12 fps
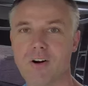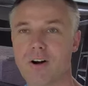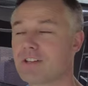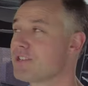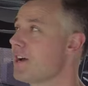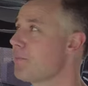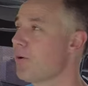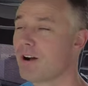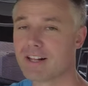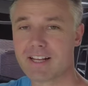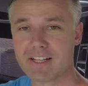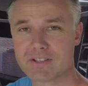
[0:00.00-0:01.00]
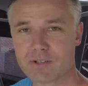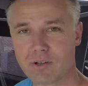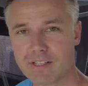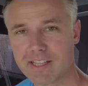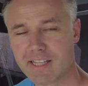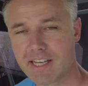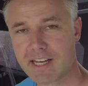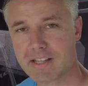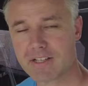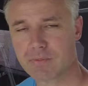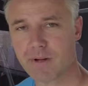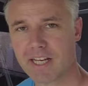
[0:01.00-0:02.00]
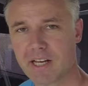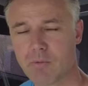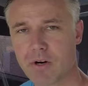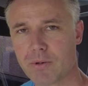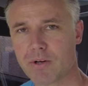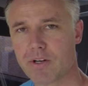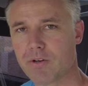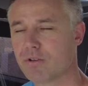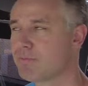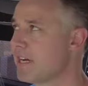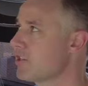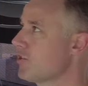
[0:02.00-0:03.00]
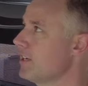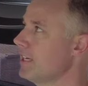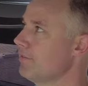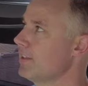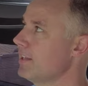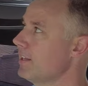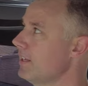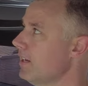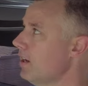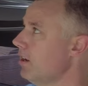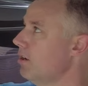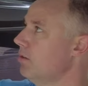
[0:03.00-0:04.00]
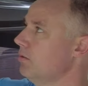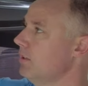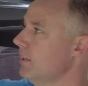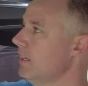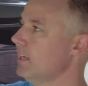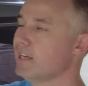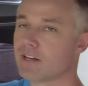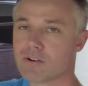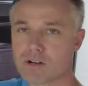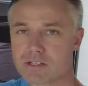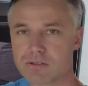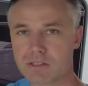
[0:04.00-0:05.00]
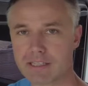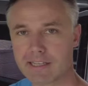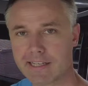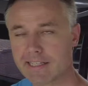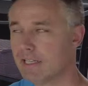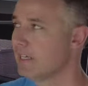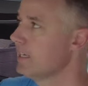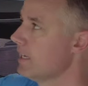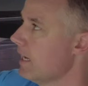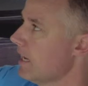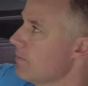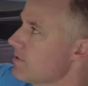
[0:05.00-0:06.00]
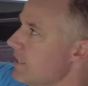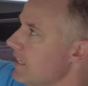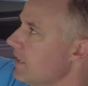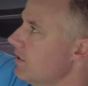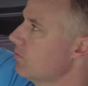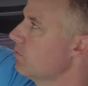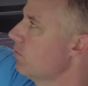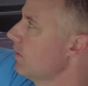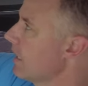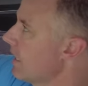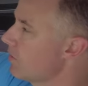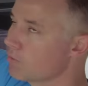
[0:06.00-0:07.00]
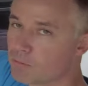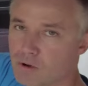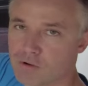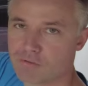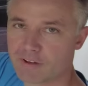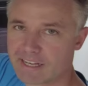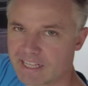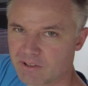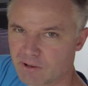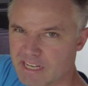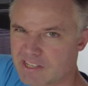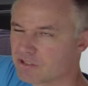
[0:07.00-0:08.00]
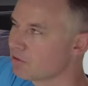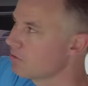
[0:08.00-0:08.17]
All right, so prior to installing the speaker, what you want to do is make sure you give the hole here a nice good clean, something that will remove any grease